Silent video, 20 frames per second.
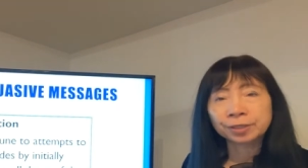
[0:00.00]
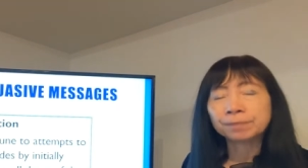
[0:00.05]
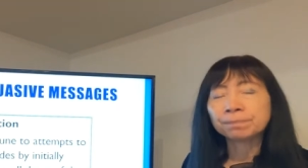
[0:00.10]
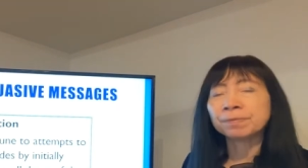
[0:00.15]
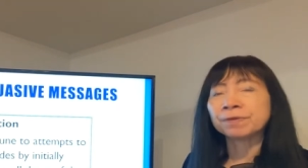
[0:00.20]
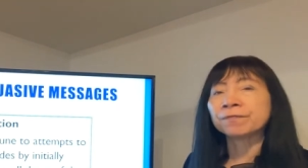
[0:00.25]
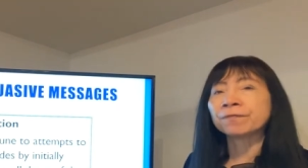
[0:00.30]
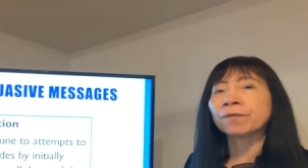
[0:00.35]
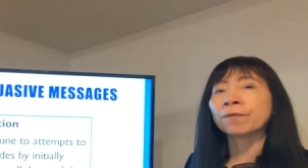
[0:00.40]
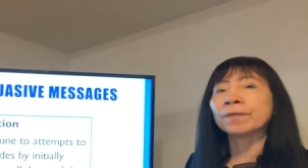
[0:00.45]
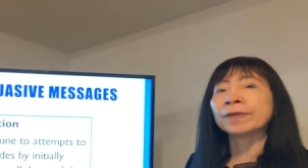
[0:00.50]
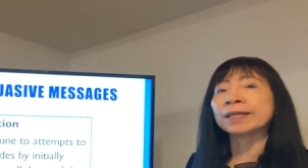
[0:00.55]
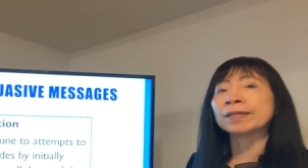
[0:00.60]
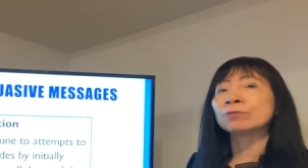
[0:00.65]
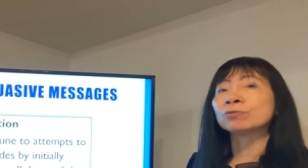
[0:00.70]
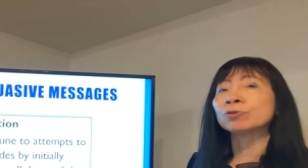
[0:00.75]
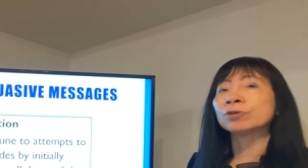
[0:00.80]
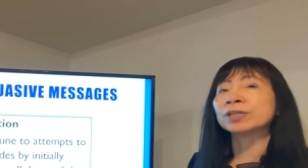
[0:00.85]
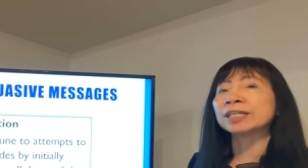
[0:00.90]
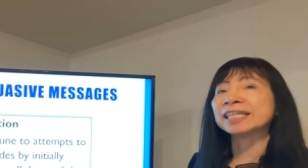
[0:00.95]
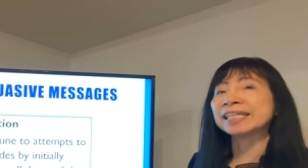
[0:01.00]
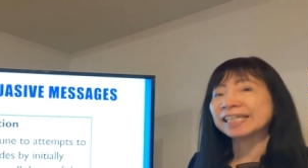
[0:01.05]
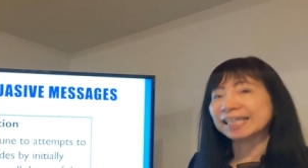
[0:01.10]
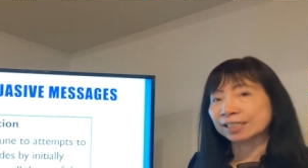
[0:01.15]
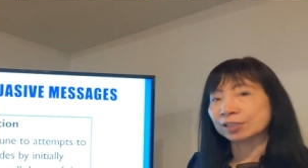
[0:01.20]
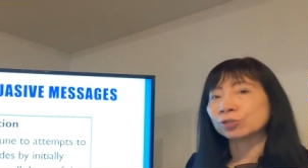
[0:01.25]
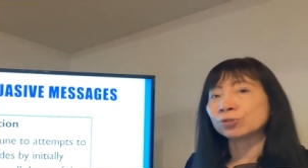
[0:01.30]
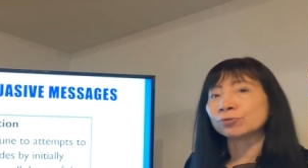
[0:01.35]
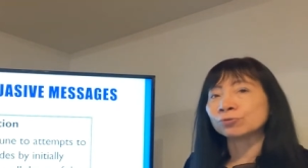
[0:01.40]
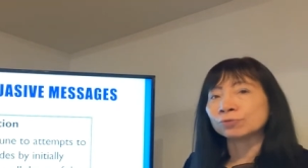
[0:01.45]
before they really
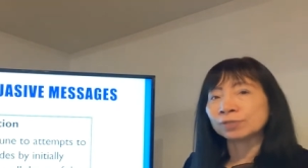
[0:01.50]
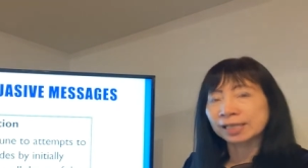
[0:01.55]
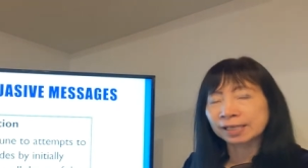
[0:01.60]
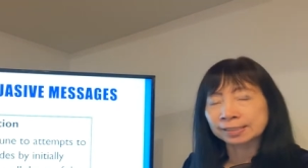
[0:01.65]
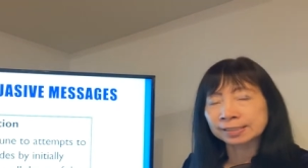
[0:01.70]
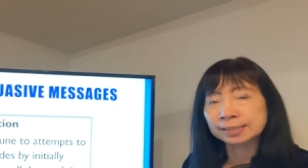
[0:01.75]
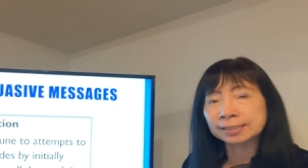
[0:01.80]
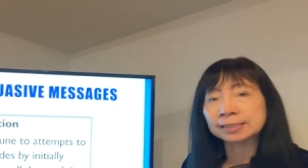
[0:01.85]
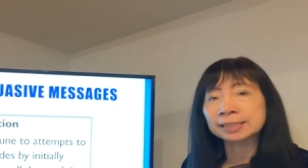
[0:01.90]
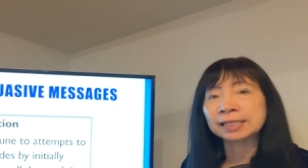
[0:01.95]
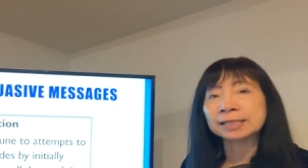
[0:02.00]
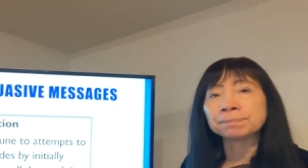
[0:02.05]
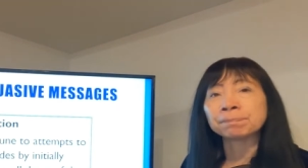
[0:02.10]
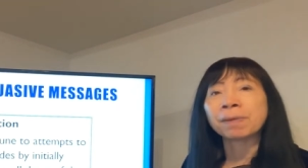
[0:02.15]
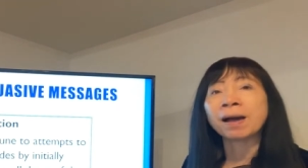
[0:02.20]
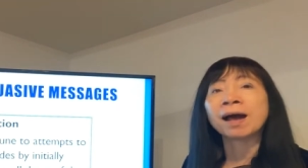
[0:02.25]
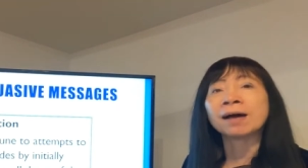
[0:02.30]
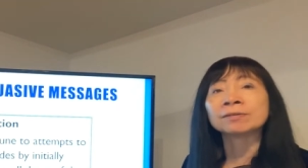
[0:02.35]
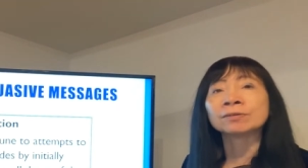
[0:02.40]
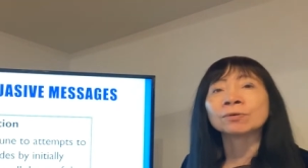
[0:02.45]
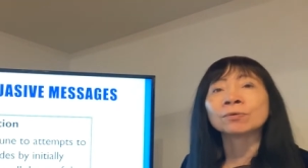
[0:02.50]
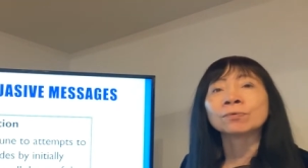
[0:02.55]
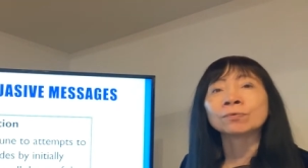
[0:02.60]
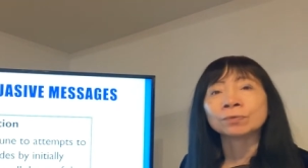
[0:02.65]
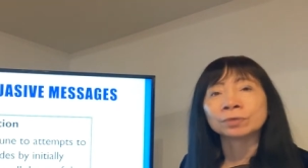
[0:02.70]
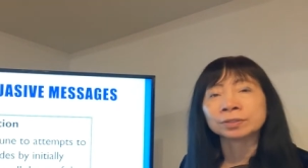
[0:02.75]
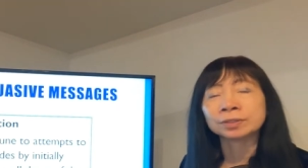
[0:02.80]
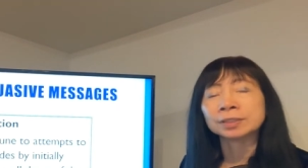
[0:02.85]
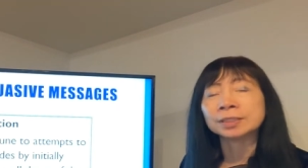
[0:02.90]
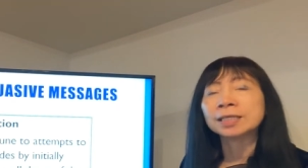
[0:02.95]
get to that, that part of the
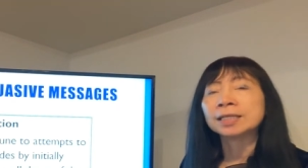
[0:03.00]
world.